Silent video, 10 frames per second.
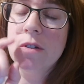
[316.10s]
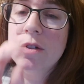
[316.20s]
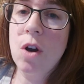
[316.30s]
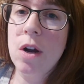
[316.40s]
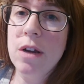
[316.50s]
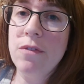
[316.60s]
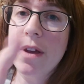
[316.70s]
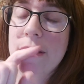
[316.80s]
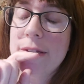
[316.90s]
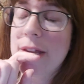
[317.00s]
Sorry if
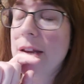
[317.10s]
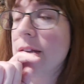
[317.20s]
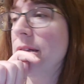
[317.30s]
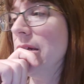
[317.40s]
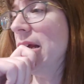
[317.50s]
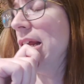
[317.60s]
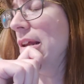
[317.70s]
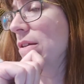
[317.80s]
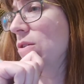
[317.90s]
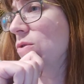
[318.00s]
I said
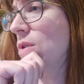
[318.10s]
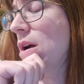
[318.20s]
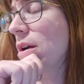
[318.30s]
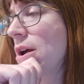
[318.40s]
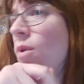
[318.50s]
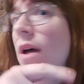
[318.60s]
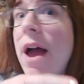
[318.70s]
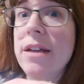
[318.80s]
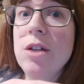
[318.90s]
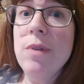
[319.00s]
any of those wrong. Well,
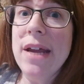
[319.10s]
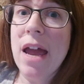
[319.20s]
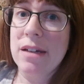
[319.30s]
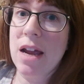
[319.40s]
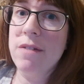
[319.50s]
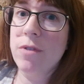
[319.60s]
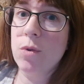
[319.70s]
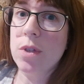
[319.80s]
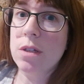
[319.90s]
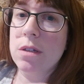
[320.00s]
I knew he had
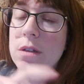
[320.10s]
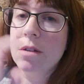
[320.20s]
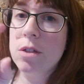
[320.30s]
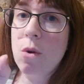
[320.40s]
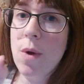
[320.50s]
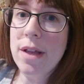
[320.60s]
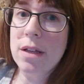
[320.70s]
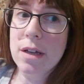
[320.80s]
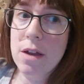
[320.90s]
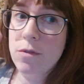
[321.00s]
kyphosis, so I
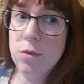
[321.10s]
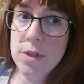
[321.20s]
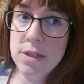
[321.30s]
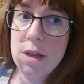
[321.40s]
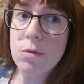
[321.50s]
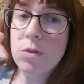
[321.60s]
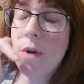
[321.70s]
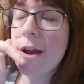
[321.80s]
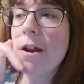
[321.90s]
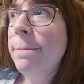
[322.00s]
clicked kyphosis. That was right.